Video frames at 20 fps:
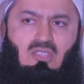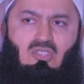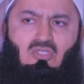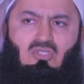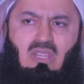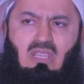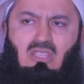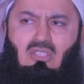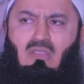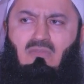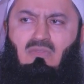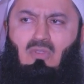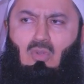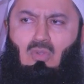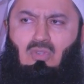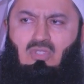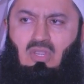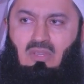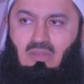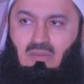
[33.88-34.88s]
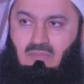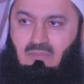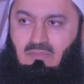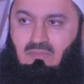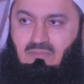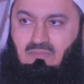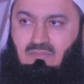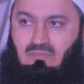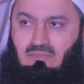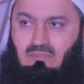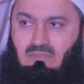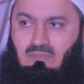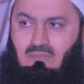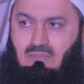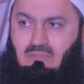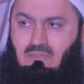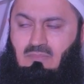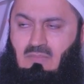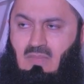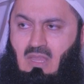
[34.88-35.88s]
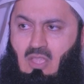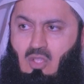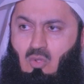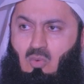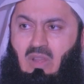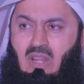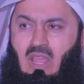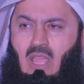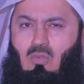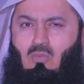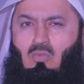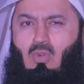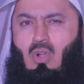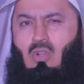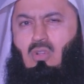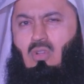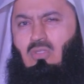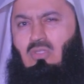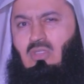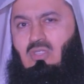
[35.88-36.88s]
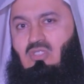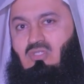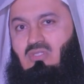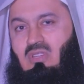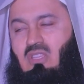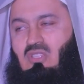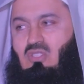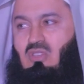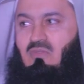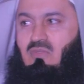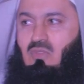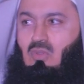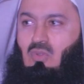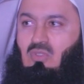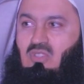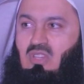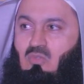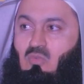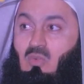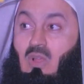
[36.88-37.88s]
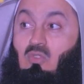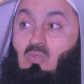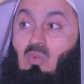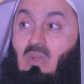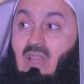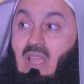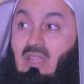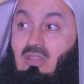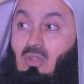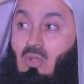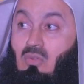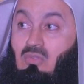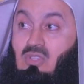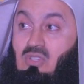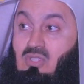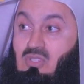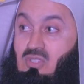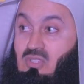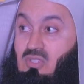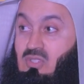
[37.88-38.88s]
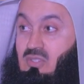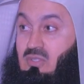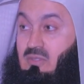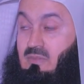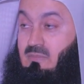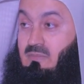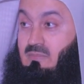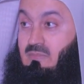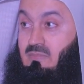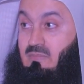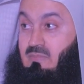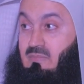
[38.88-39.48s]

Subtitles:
of Luton, when I walk on the streets of Luton, what will I notice?